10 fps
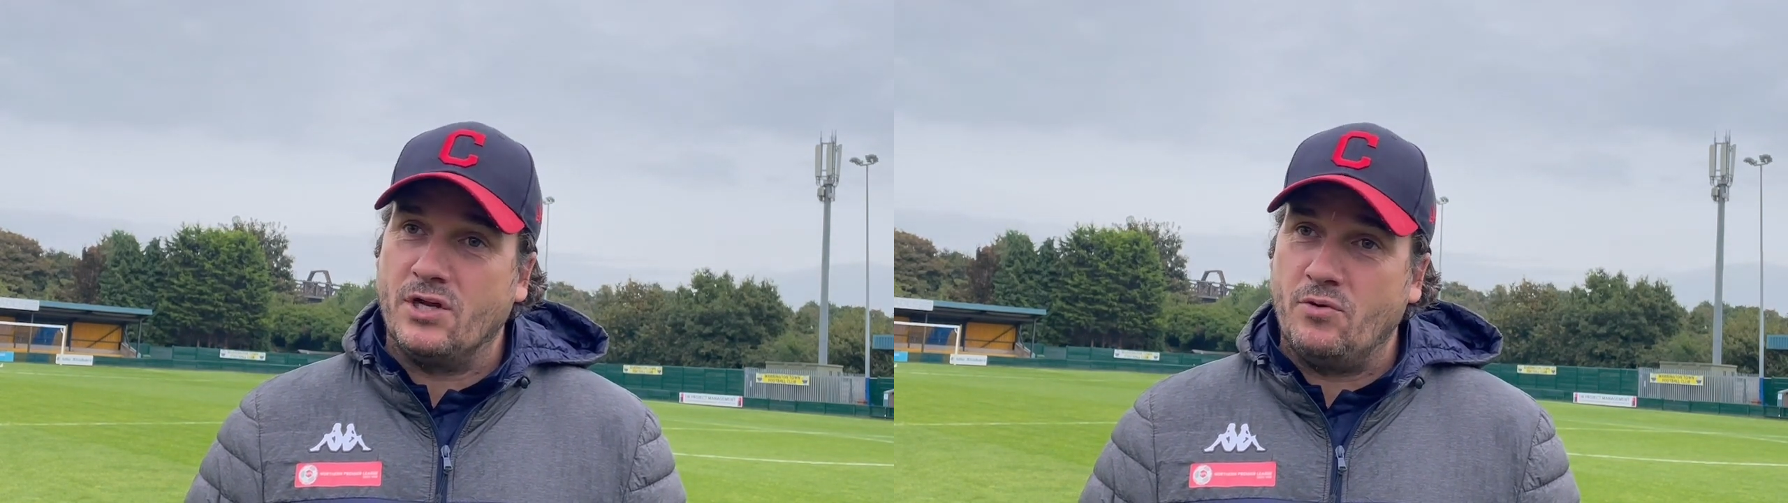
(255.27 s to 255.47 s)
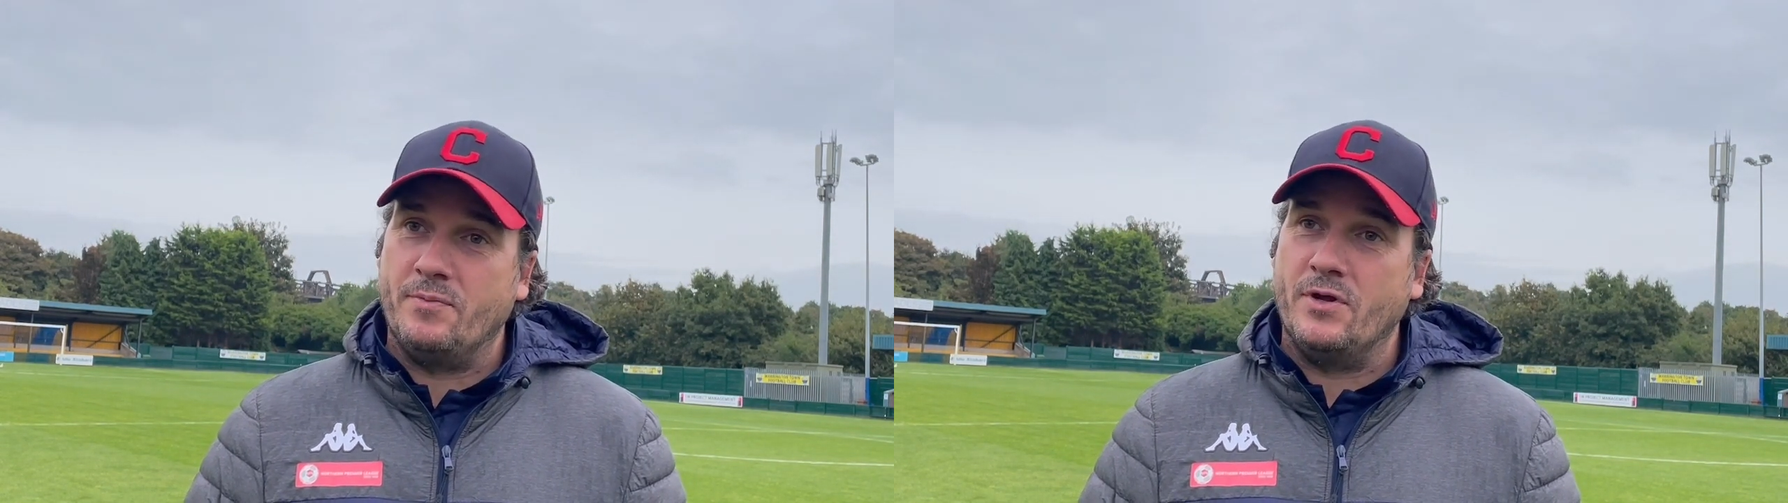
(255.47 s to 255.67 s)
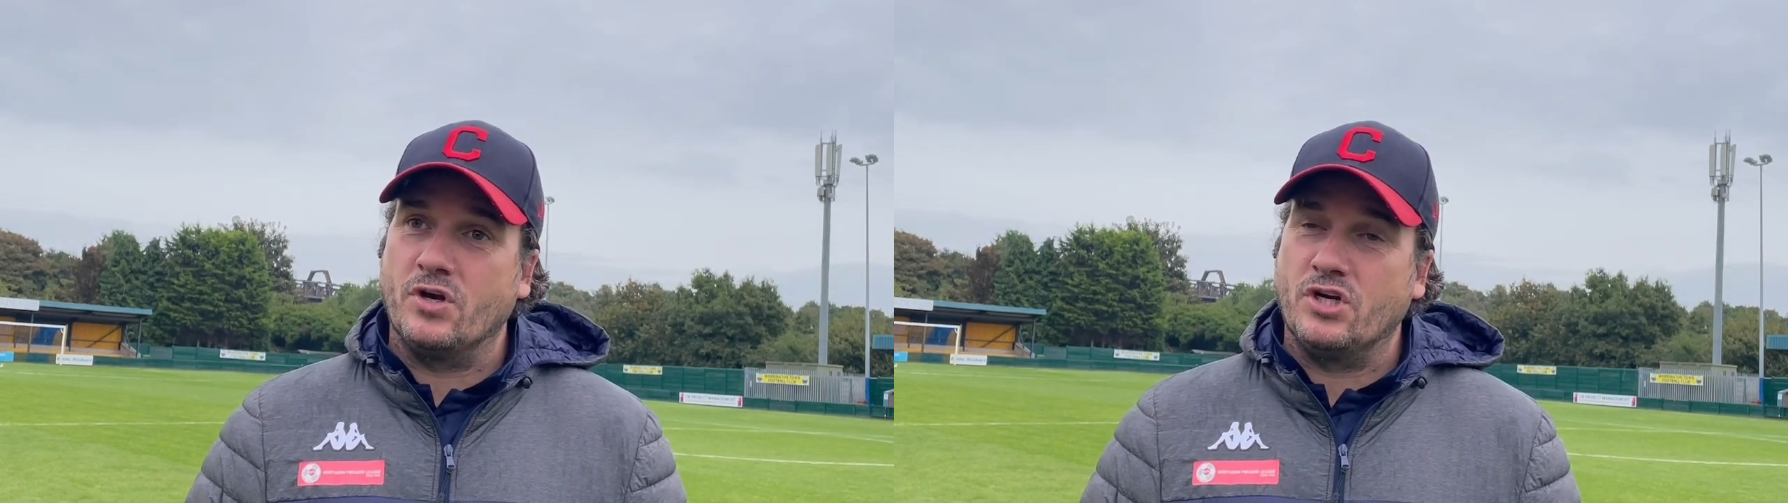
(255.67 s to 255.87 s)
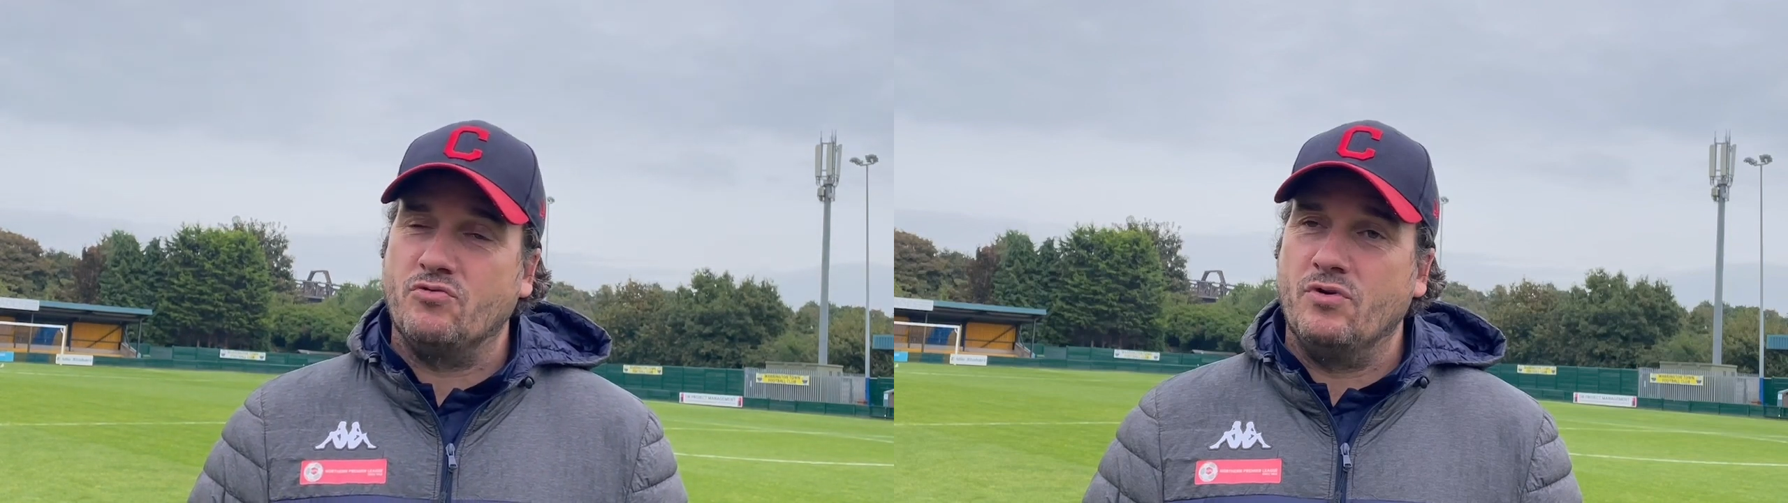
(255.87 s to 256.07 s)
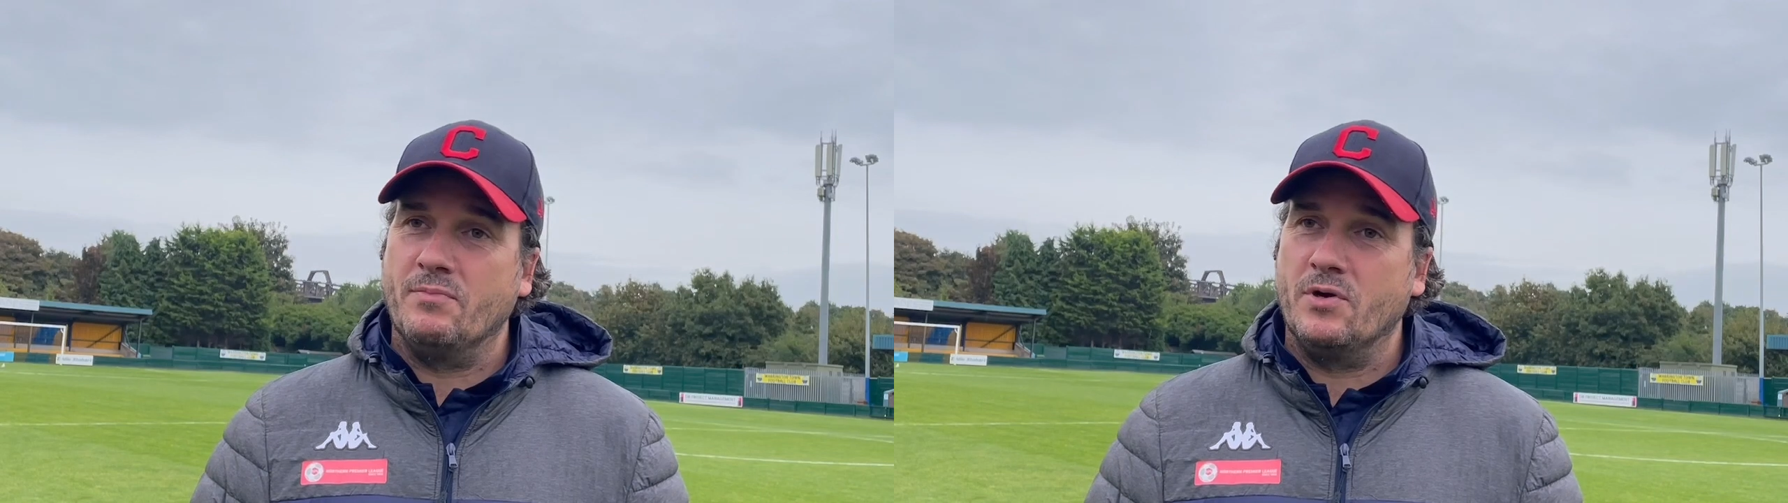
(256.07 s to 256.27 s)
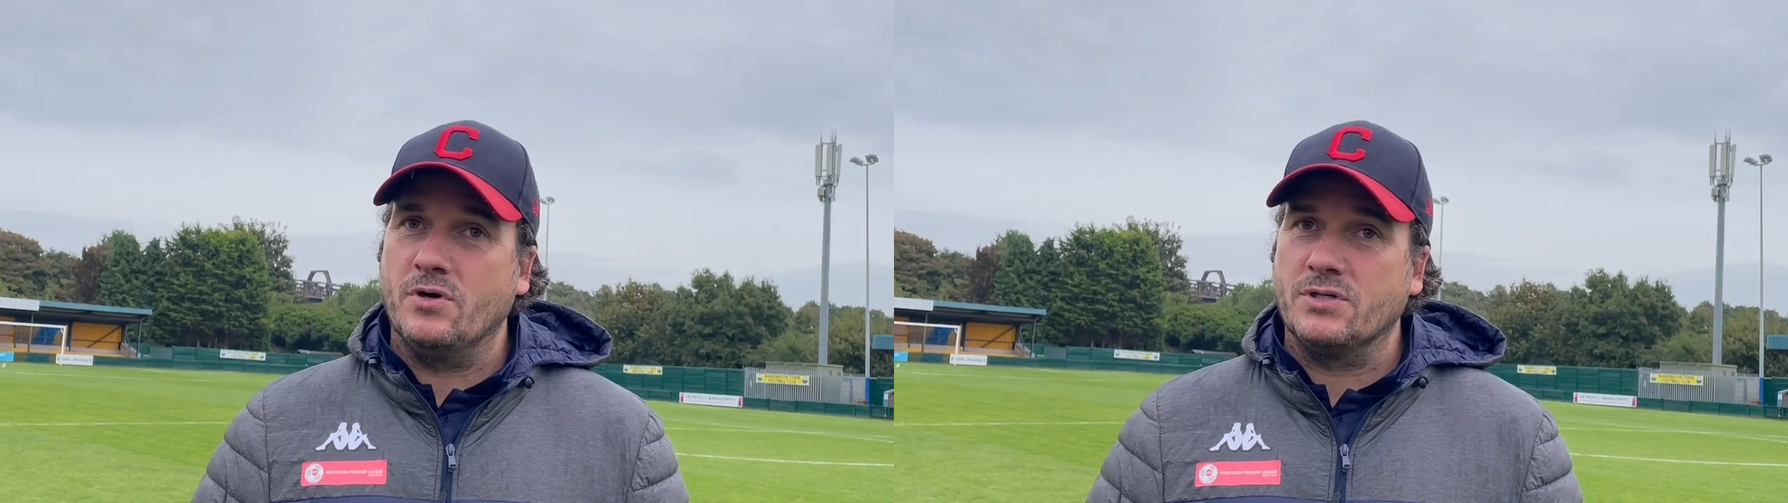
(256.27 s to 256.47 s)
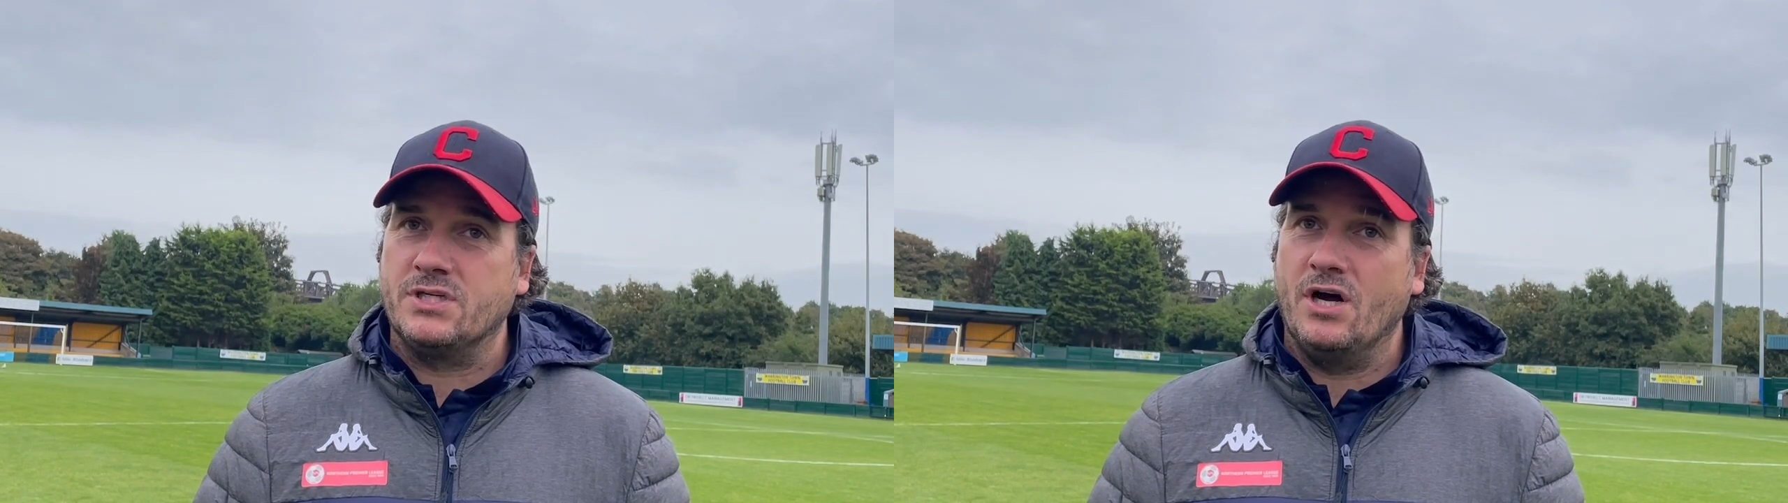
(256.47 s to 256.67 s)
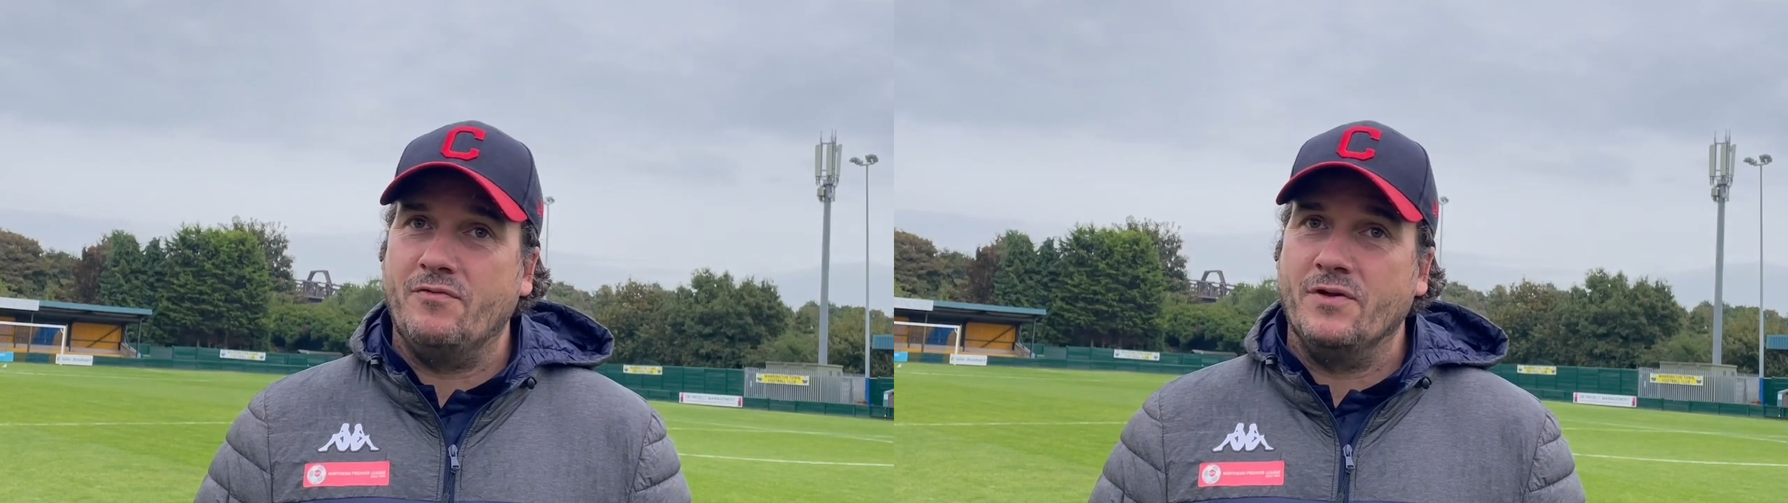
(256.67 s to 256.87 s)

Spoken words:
I know we've been on a good run, but it was tough.